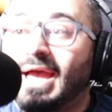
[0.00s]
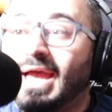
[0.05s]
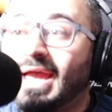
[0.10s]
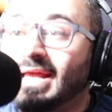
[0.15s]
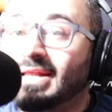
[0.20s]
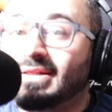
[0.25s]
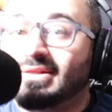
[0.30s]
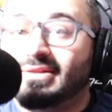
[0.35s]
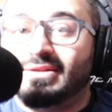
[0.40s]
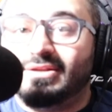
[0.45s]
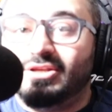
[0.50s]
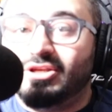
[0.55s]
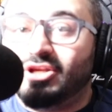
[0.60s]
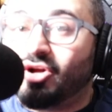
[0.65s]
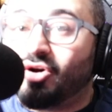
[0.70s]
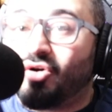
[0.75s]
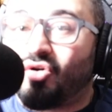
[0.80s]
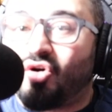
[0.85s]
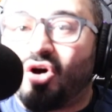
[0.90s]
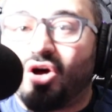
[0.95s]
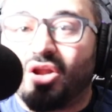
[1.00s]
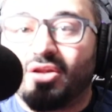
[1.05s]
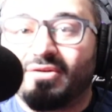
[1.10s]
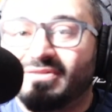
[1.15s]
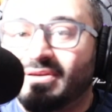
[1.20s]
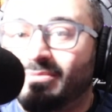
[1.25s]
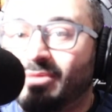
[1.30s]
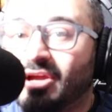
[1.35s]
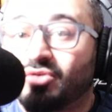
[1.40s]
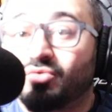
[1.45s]
and, all
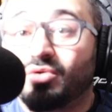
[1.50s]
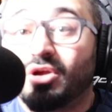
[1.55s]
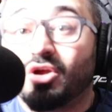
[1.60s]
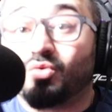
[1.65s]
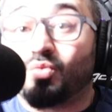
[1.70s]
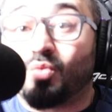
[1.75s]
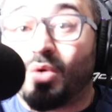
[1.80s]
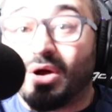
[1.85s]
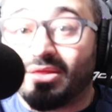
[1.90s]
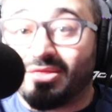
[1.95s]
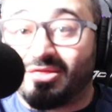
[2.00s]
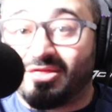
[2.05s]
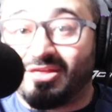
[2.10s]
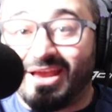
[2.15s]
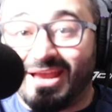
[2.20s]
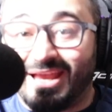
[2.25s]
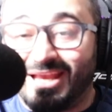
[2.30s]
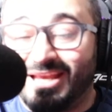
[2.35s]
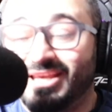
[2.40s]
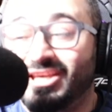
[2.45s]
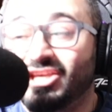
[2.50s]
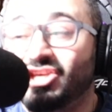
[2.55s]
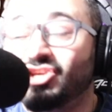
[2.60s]
of them agree on one thing.